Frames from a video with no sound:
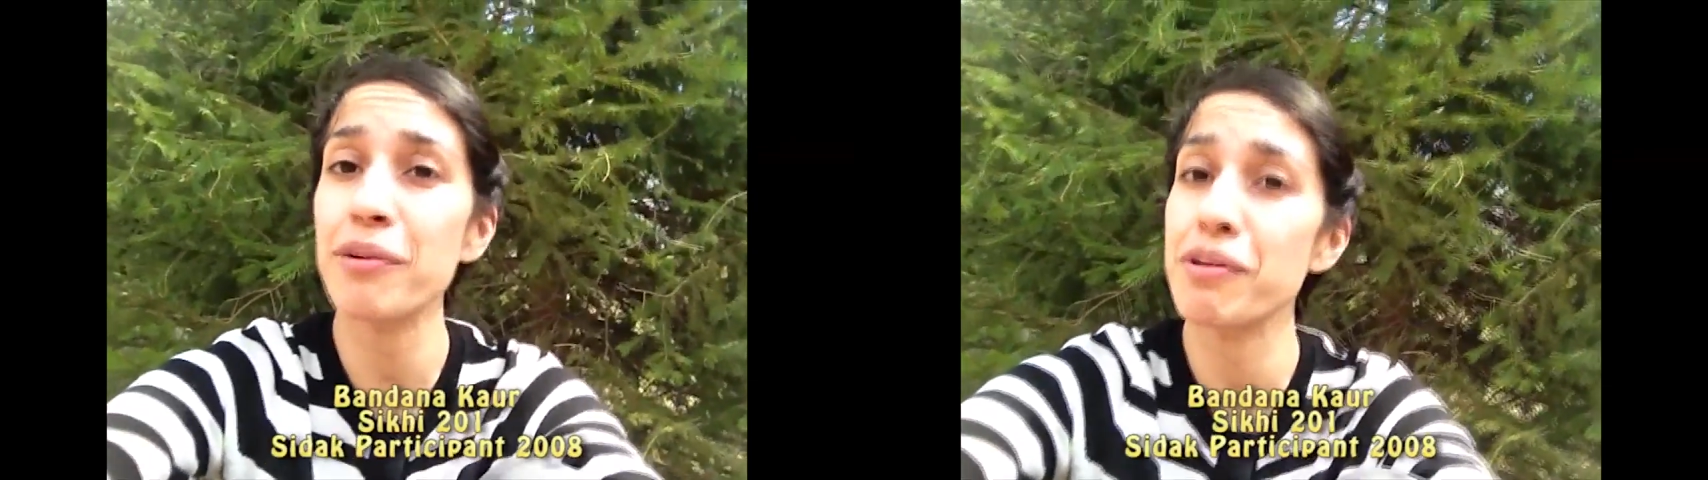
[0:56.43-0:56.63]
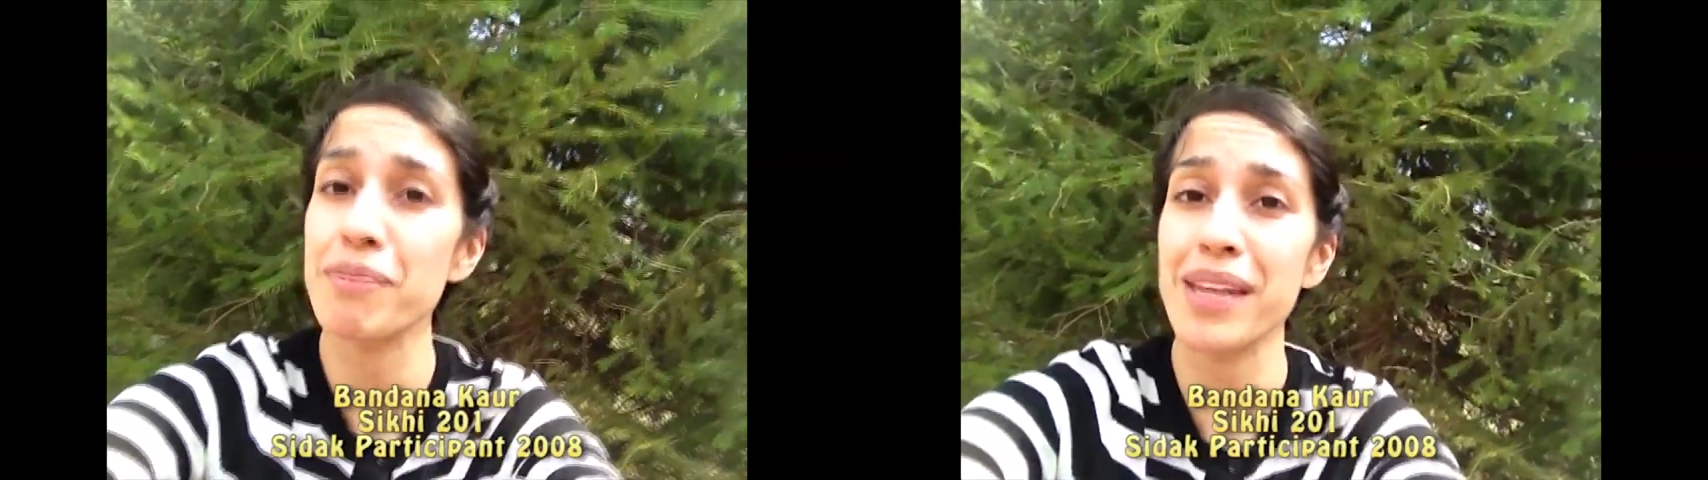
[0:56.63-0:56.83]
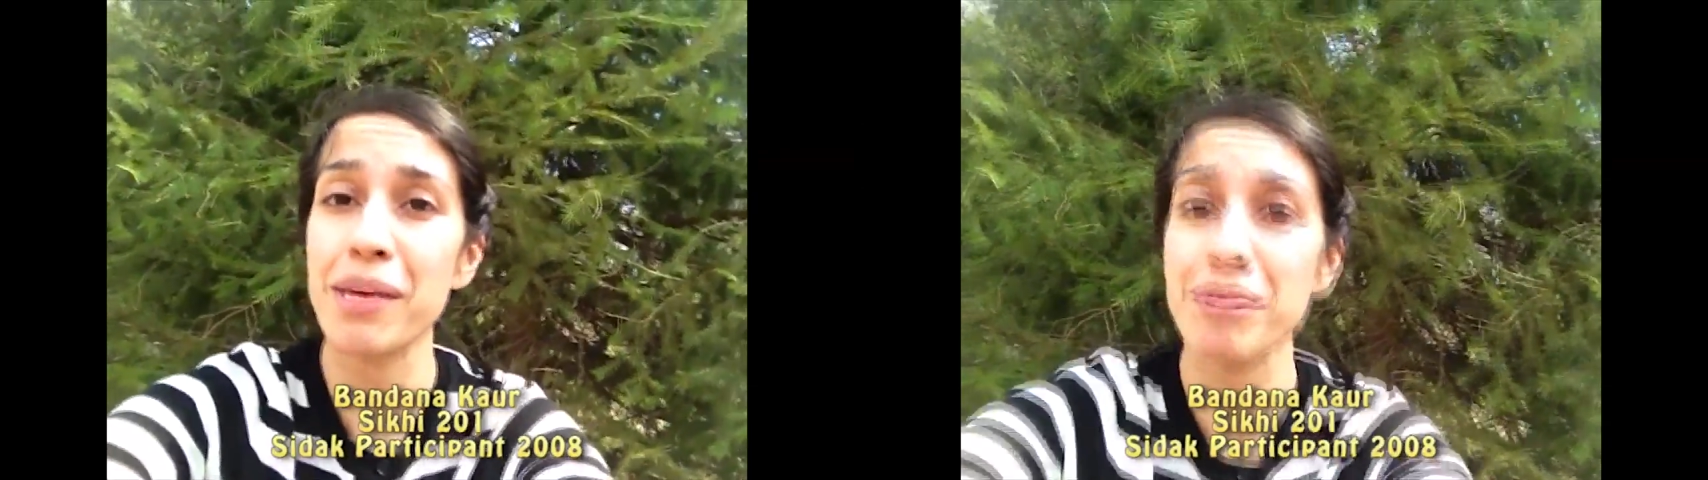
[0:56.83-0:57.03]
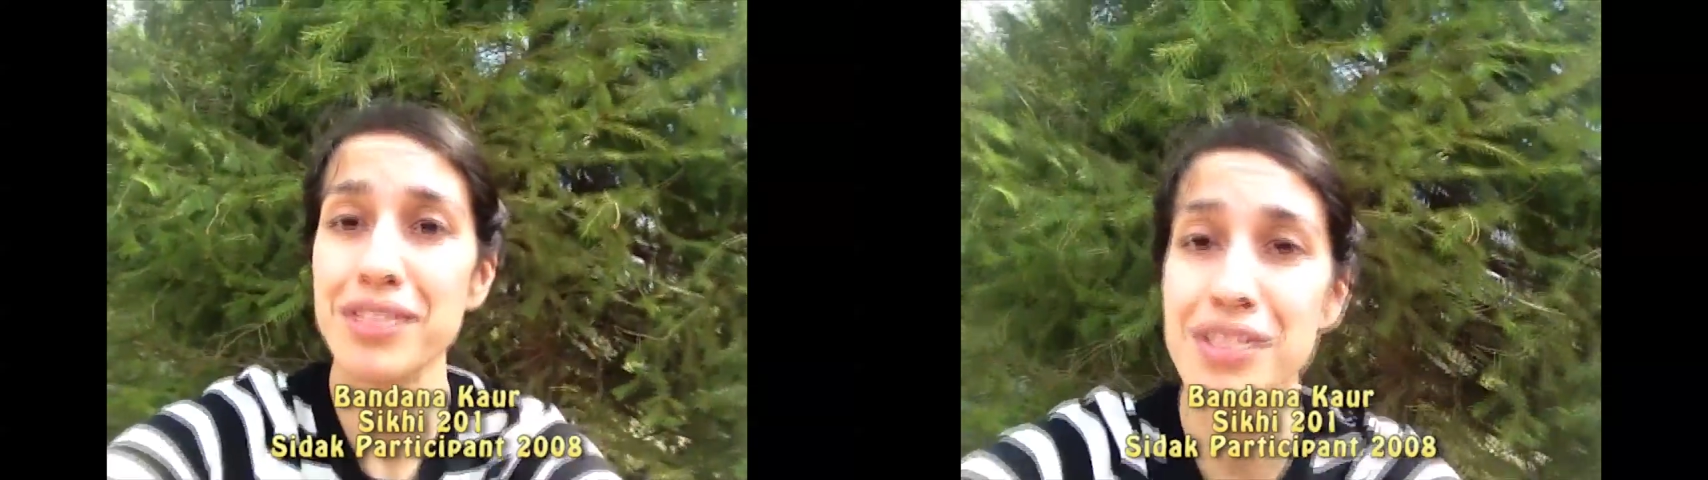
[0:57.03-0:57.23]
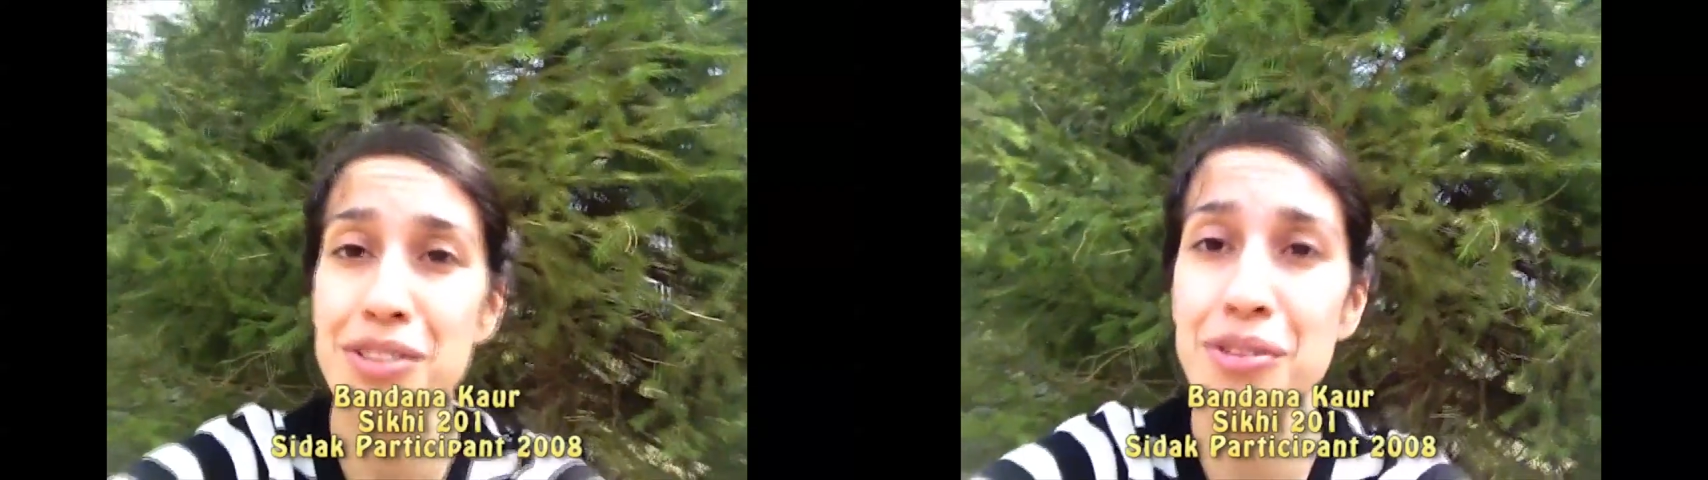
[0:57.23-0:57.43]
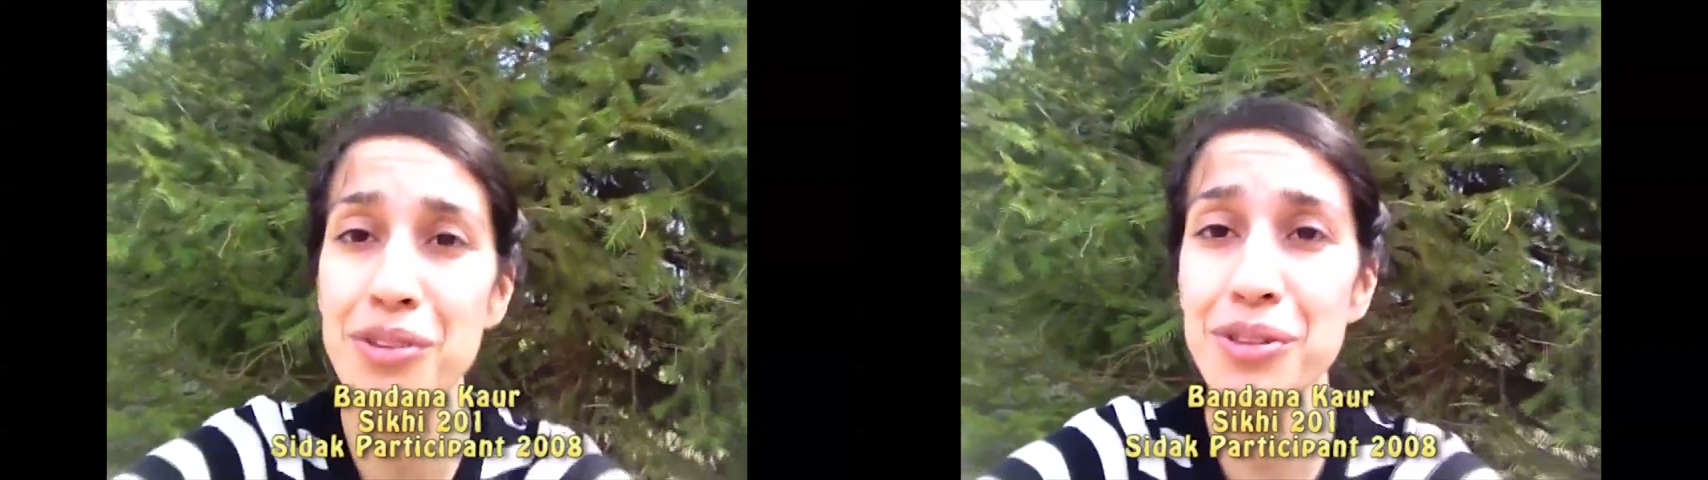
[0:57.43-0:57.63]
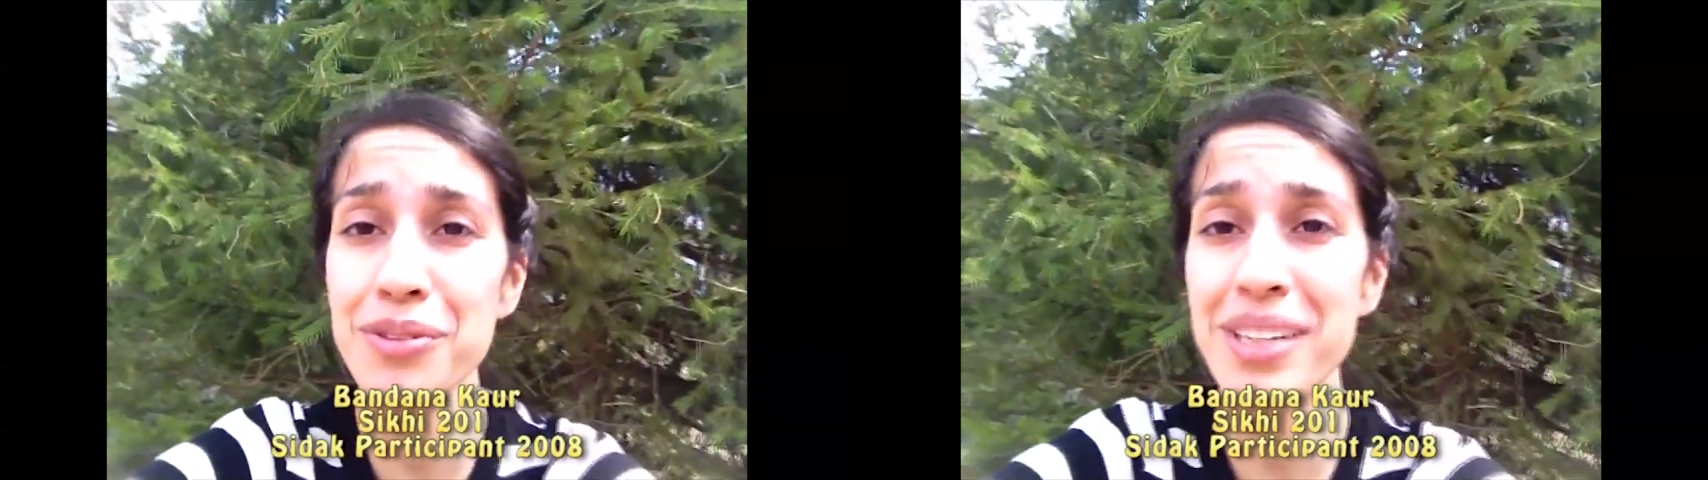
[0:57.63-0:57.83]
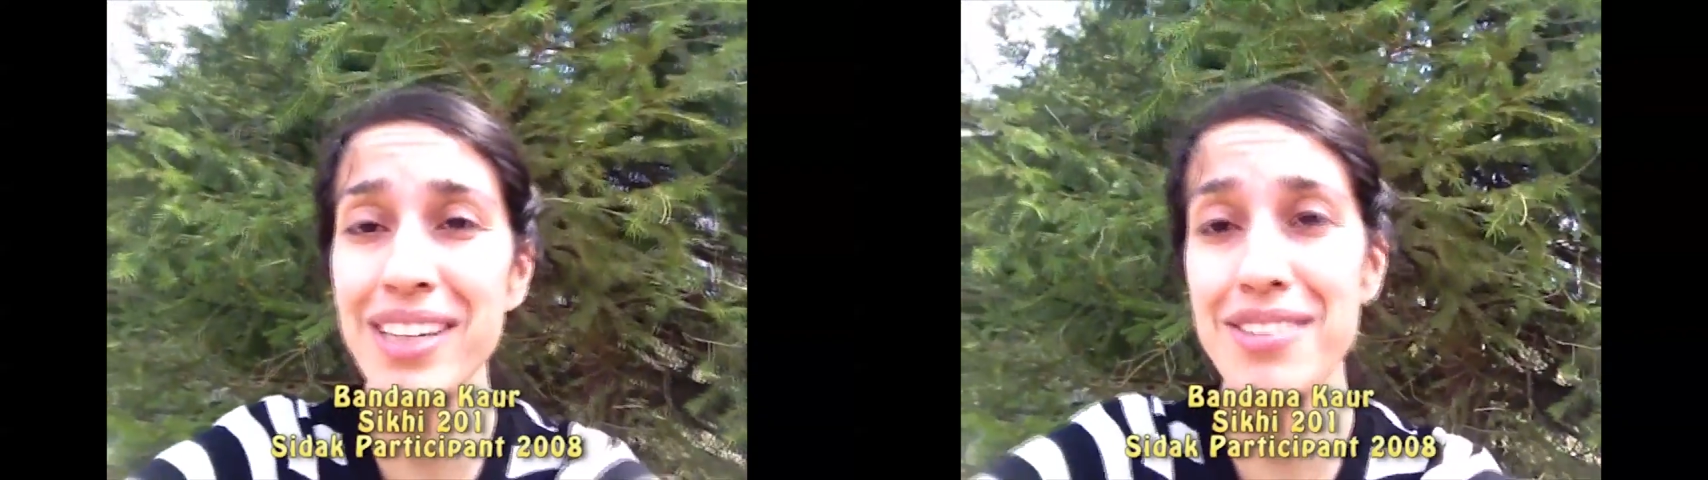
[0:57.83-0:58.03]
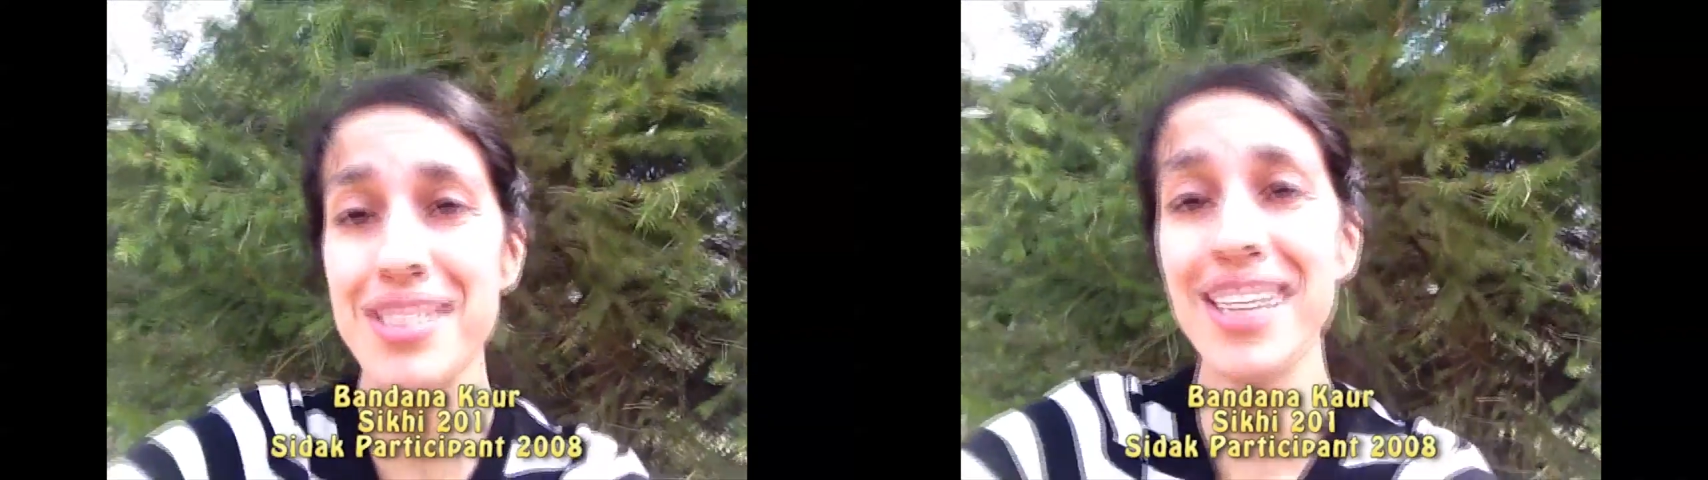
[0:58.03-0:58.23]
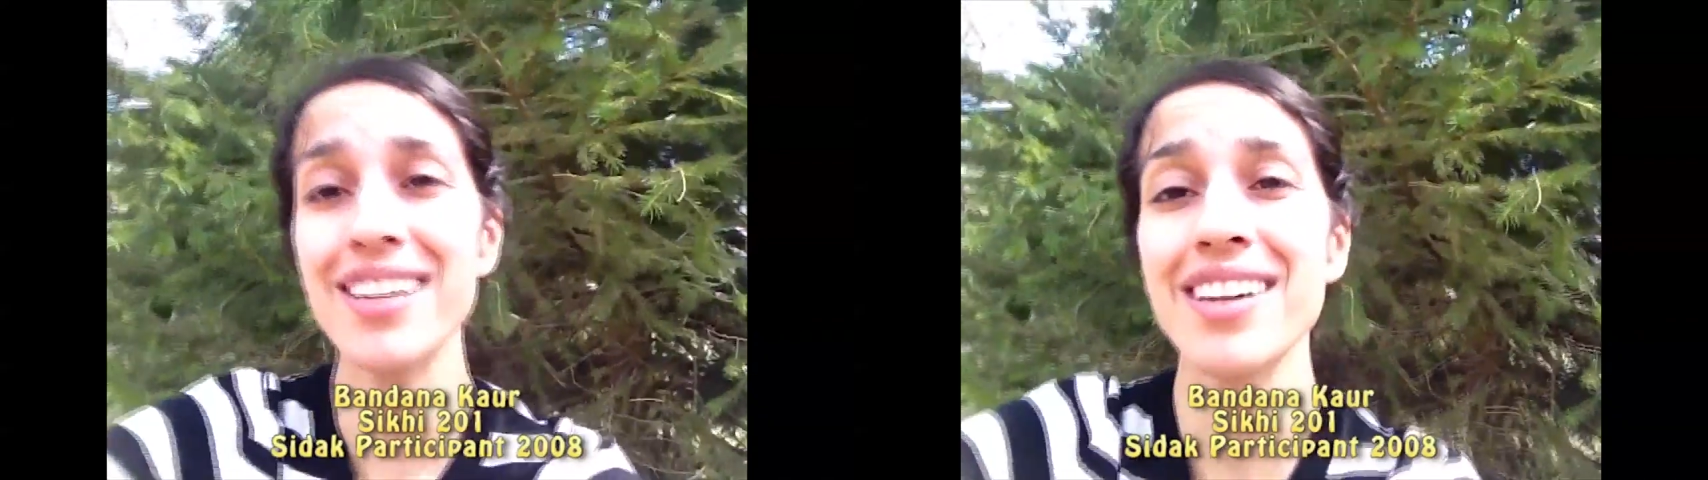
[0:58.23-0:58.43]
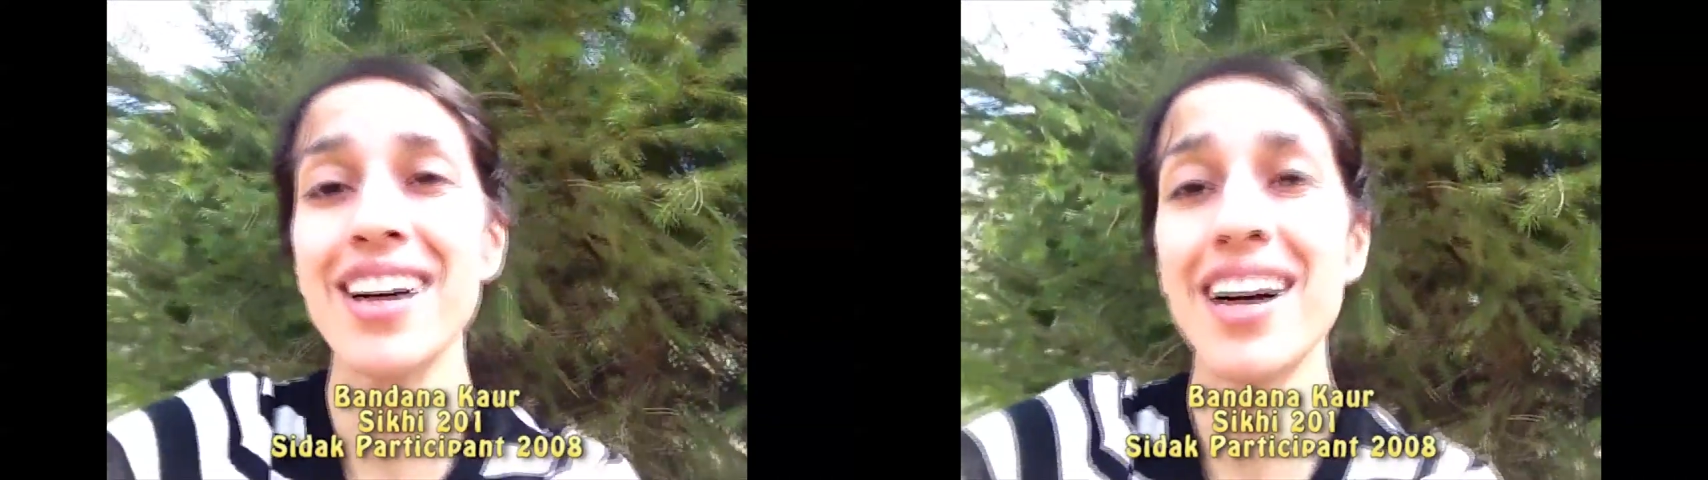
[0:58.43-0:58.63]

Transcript: that we've been able to do through EcoSikh